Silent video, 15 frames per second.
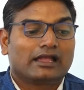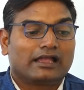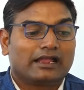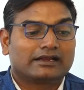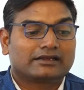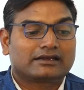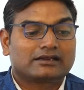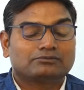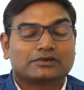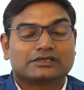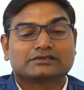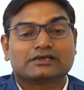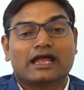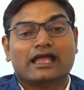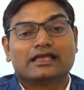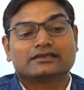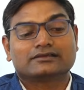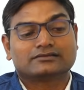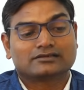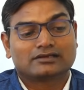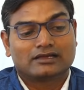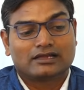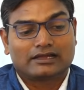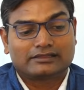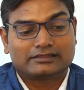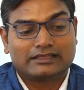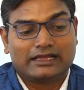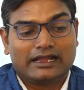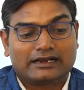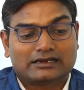It emphasizes
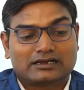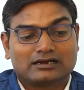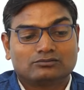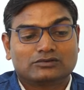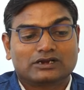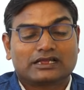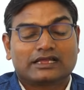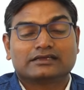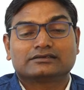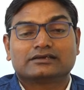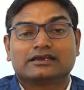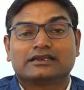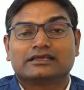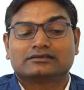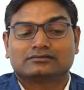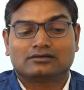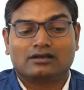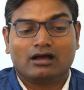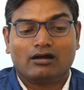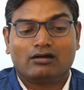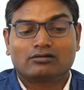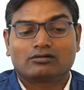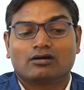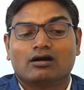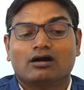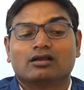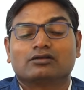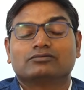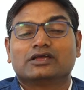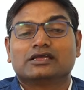that communication is not
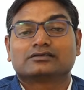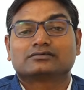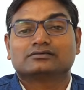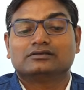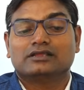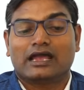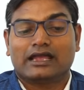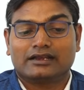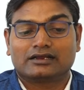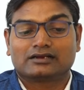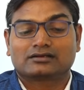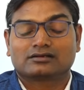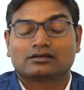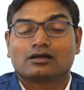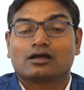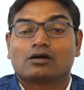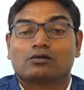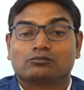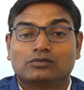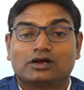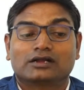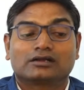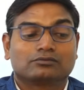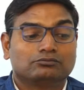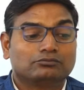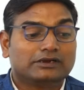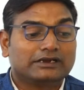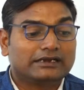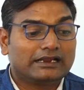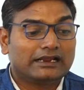always direct but
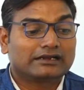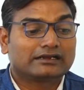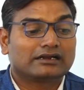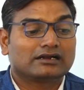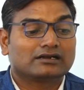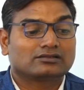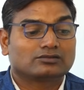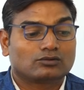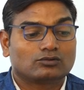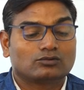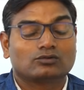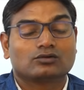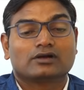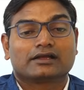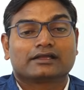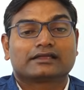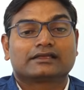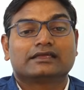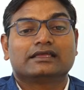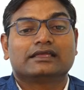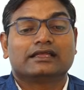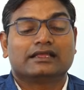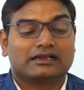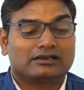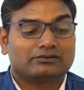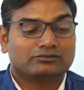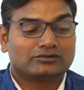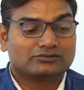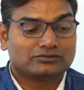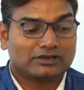mediated through key
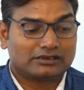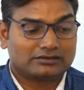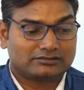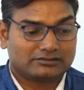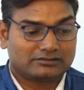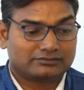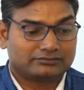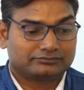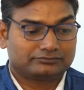individuals.